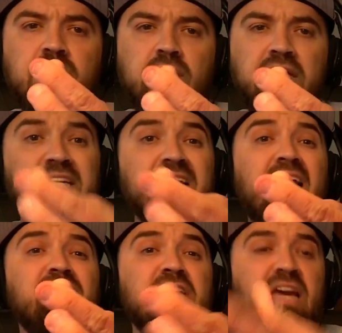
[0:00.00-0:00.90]
It didn't
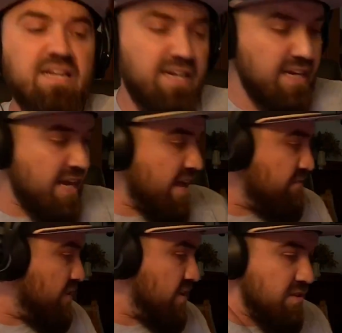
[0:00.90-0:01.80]
have the end. It didn't
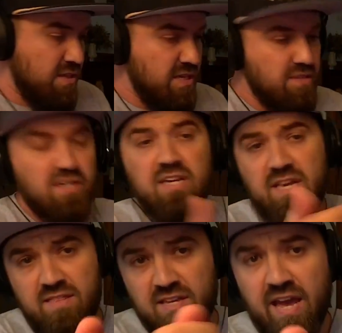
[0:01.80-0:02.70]
have the